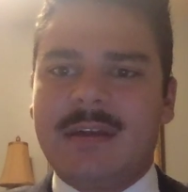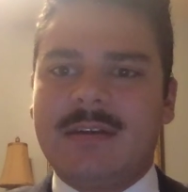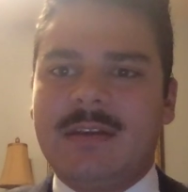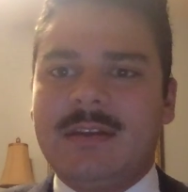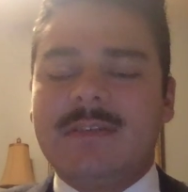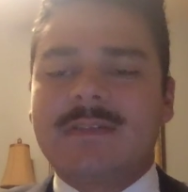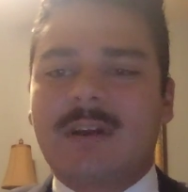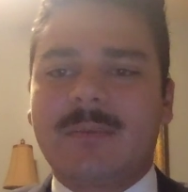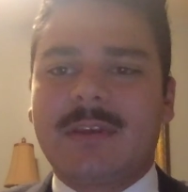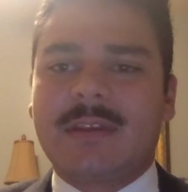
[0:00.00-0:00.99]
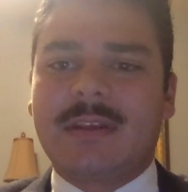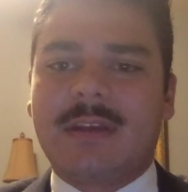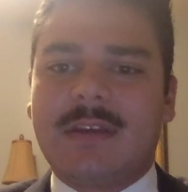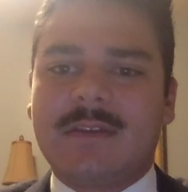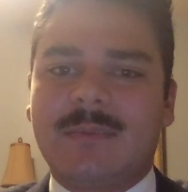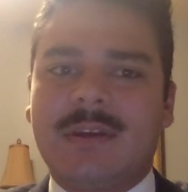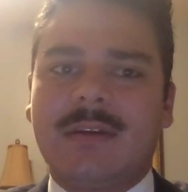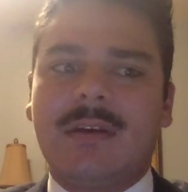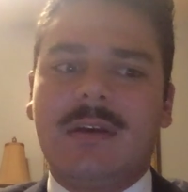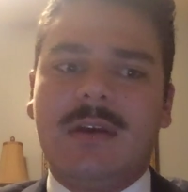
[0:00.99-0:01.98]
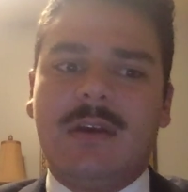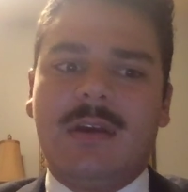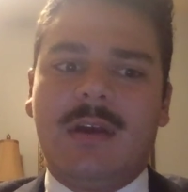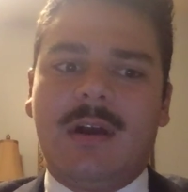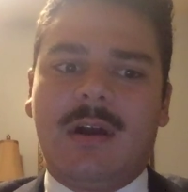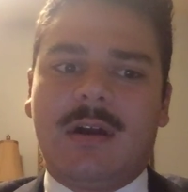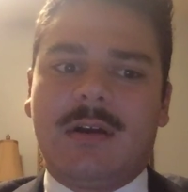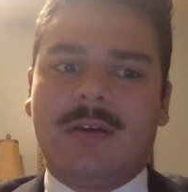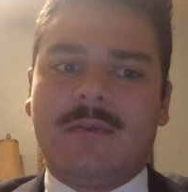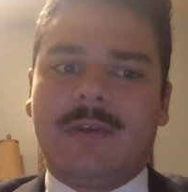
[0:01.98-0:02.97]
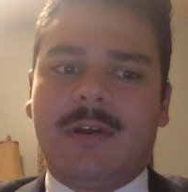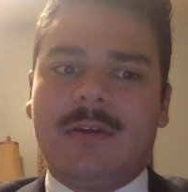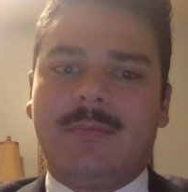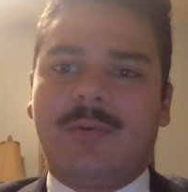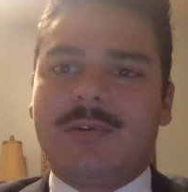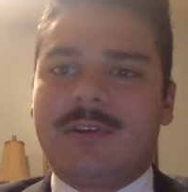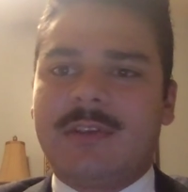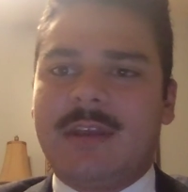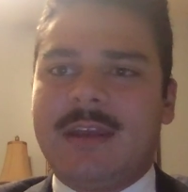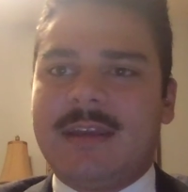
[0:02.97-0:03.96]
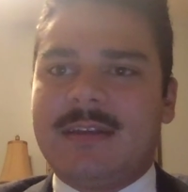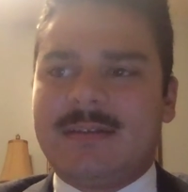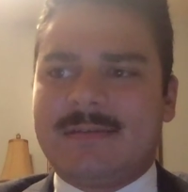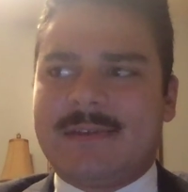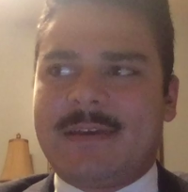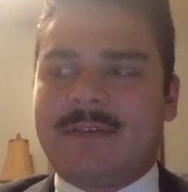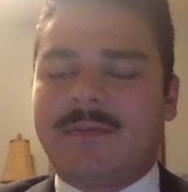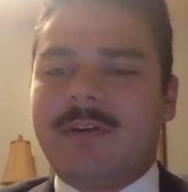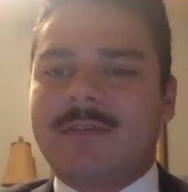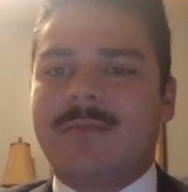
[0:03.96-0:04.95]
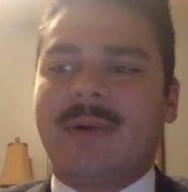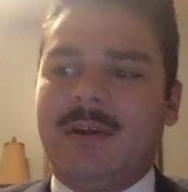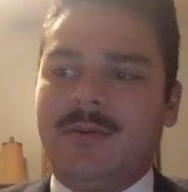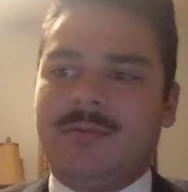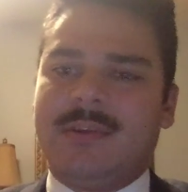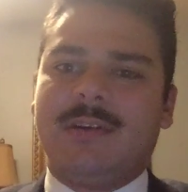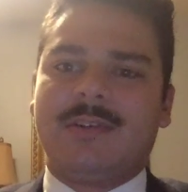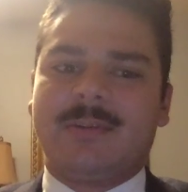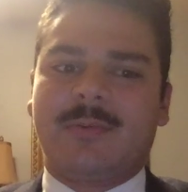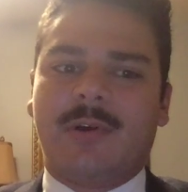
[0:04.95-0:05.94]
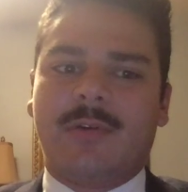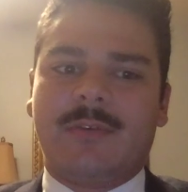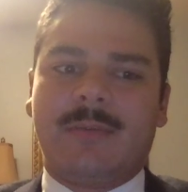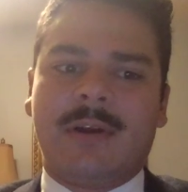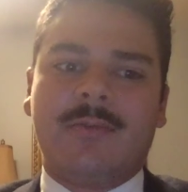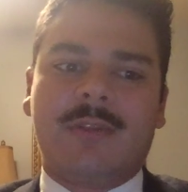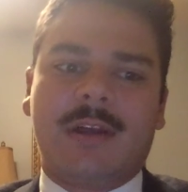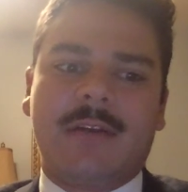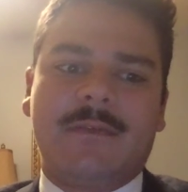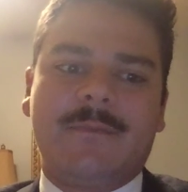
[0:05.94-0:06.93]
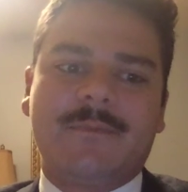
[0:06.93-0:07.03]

it is something that has been a very important thing and has fostered my own leadership growth in my own life.